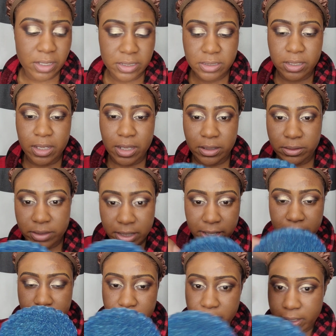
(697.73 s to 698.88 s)
That's the color that
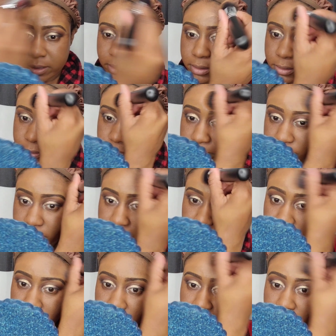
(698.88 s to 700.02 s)
I get.
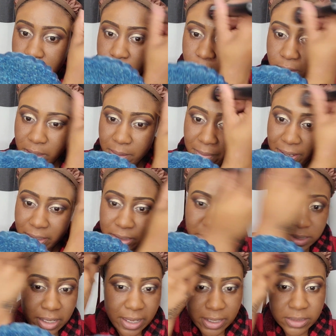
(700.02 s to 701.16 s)
I might
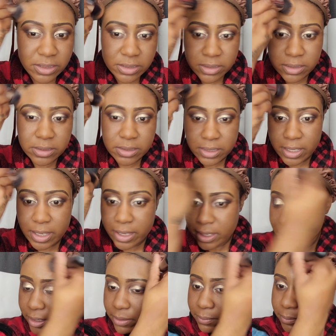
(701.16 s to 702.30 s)
need to add just a
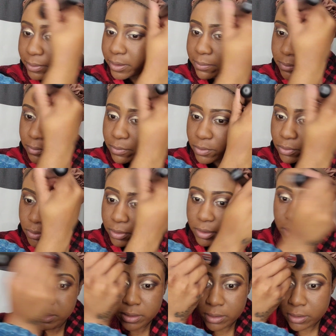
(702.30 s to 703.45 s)
tad bit
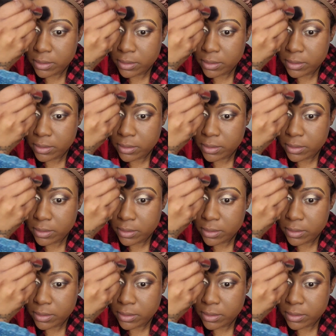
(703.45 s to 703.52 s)
more.